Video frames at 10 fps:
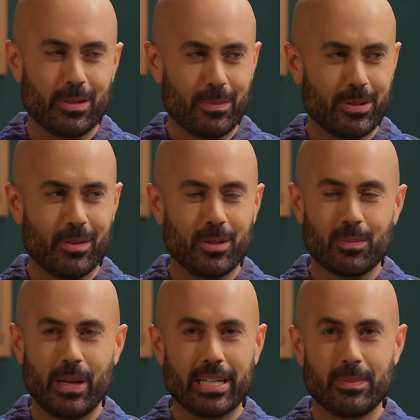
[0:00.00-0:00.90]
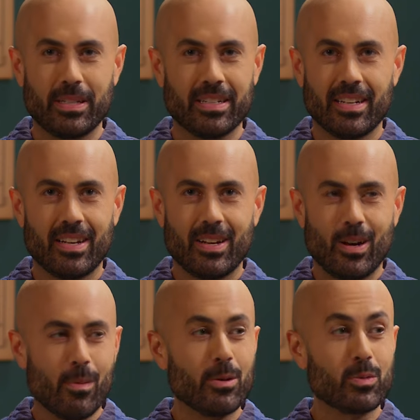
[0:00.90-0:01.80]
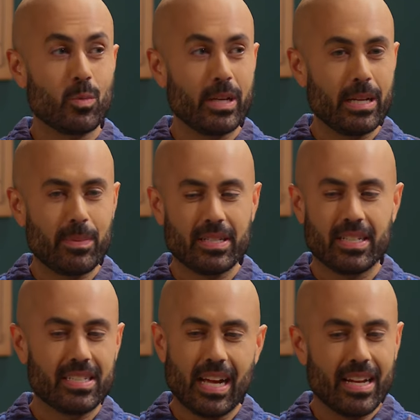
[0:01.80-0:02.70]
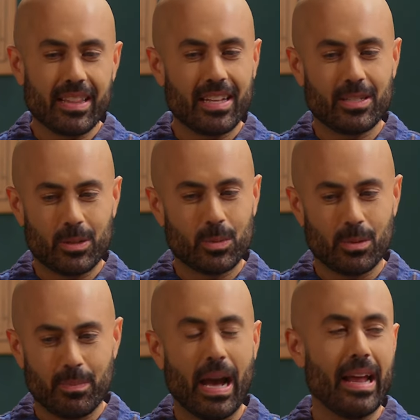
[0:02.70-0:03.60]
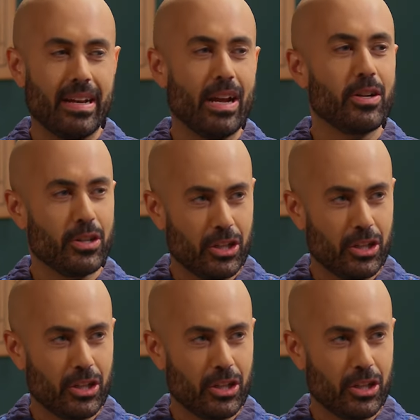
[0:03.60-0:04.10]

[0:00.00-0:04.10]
Scripture, which makes me almost weep, is it's not that you were bad and now you're